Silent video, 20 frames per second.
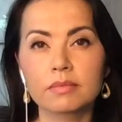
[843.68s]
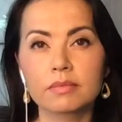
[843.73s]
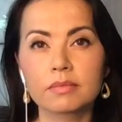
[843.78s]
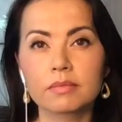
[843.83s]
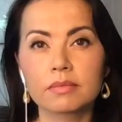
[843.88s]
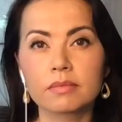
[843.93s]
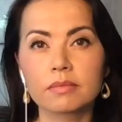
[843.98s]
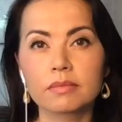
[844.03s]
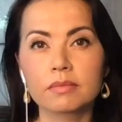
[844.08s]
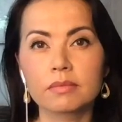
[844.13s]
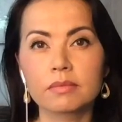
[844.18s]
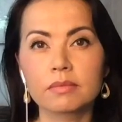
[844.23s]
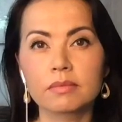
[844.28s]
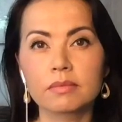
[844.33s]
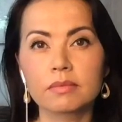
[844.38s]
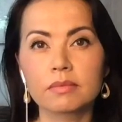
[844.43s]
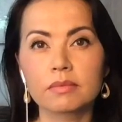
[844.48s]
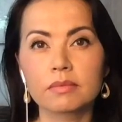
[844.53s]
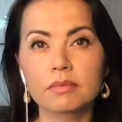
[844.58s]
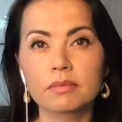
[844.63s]

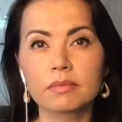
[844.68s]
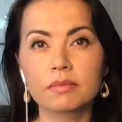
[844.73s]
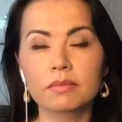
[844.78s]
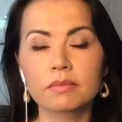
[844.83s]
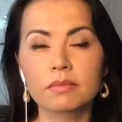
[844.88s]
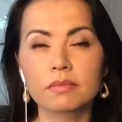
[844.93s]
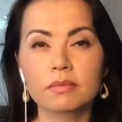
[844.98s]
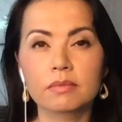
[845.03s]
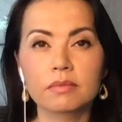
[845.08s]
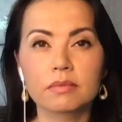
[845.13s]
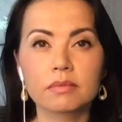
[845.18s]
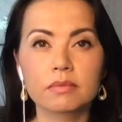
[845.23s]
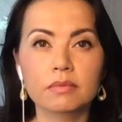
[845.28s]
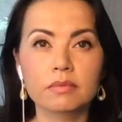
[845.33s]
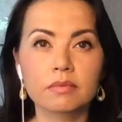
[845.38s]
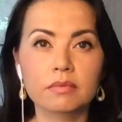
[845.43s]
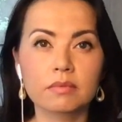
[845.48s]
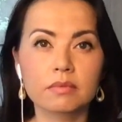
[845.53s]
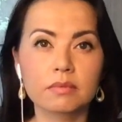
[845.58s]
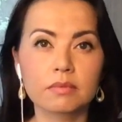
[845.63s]

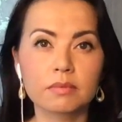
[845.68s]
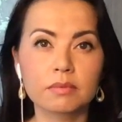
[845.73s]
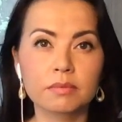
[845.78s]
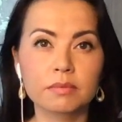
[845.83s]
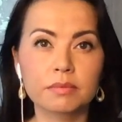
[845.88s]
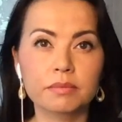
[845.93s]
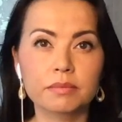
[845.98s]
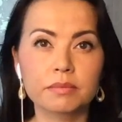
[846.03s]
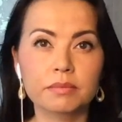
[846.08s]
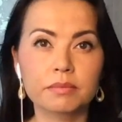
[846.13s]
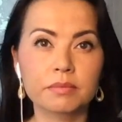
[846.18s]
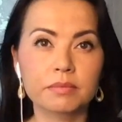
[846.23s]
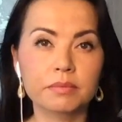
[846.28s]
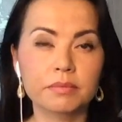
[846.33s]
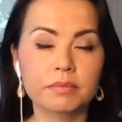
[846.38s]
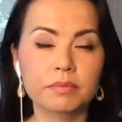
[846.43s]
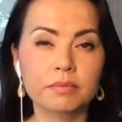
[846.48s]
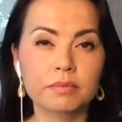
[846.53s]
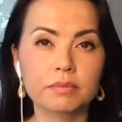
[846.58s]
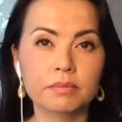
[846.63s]

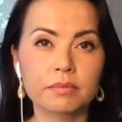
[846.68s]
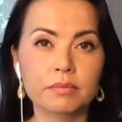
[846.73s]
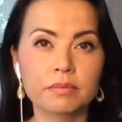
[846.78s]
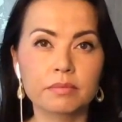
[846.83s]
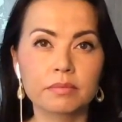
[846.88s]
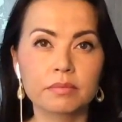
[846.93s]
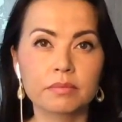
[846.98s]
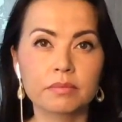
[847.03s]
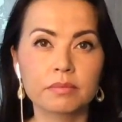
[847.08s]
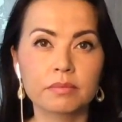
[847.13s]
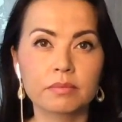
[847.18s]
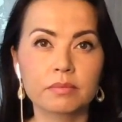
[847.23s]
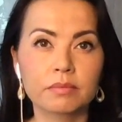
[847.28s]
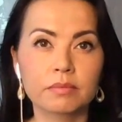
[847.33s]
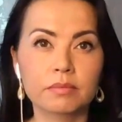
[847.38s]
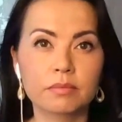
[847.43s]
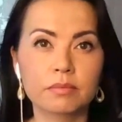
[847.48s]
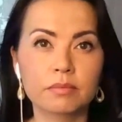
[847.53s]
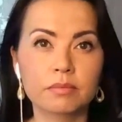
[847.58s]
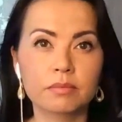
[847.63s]

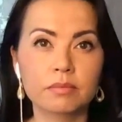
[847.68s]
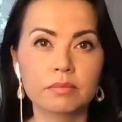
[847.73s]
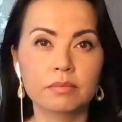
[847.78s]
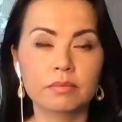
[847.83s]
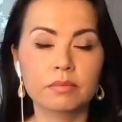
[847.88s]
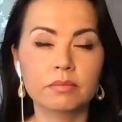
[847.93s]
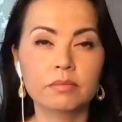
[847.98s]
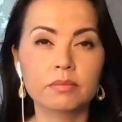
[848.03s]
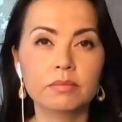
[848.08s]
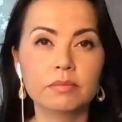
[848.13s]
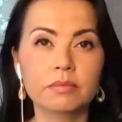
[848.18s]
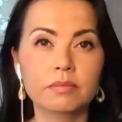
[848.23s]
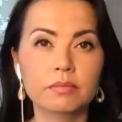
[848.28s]
This person isn't speaking.